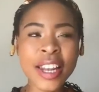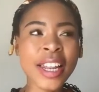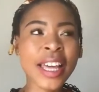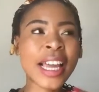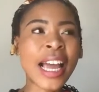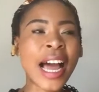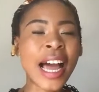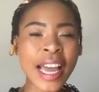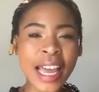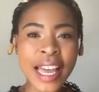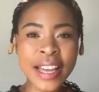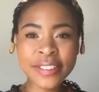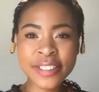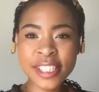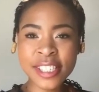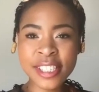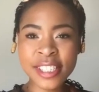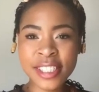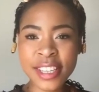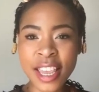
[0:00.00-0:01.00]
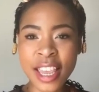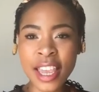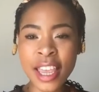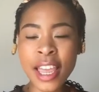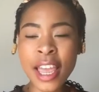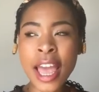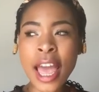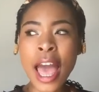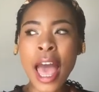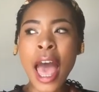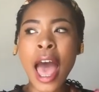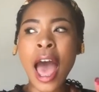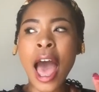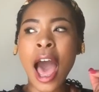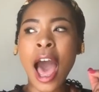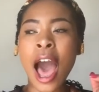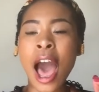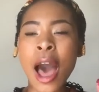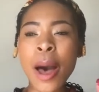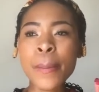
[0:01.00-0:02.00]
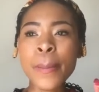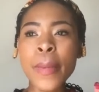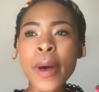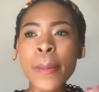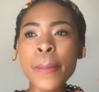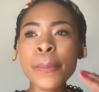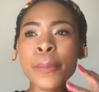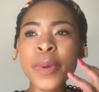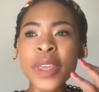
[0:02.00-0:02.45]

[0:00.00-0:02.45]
Like, I have to say, um,